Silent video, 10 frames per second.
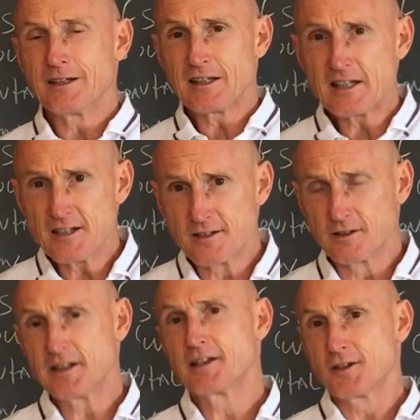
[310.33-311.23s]

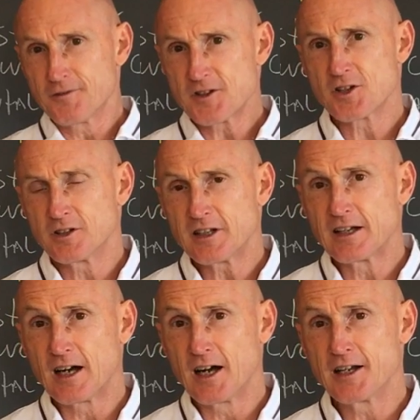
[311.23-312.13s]
easily and efficiently
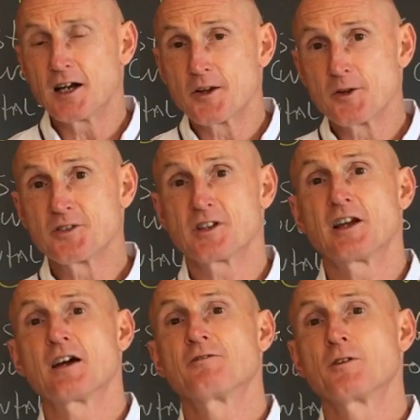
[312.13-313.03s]
guide others and
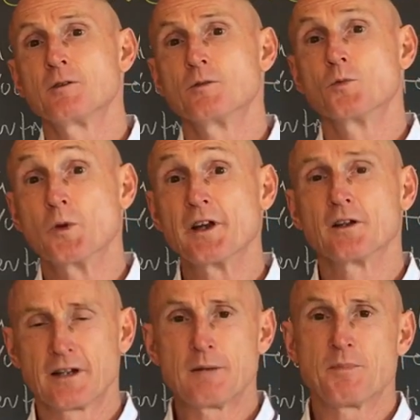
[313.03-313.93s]
have
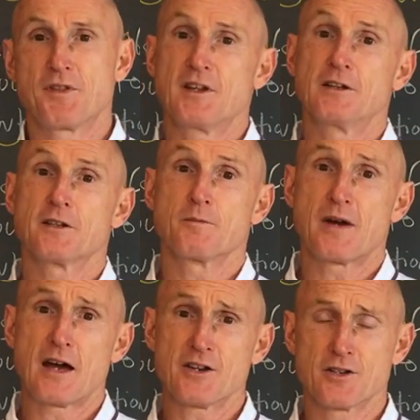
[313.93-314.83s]
real empathy and
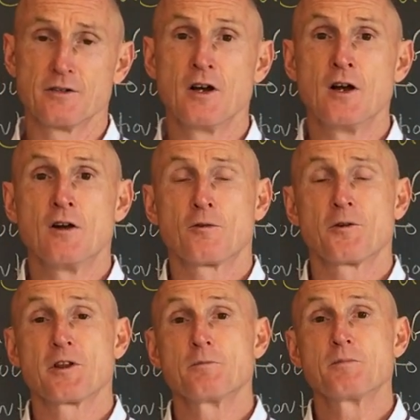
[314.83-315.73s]
compassion for them.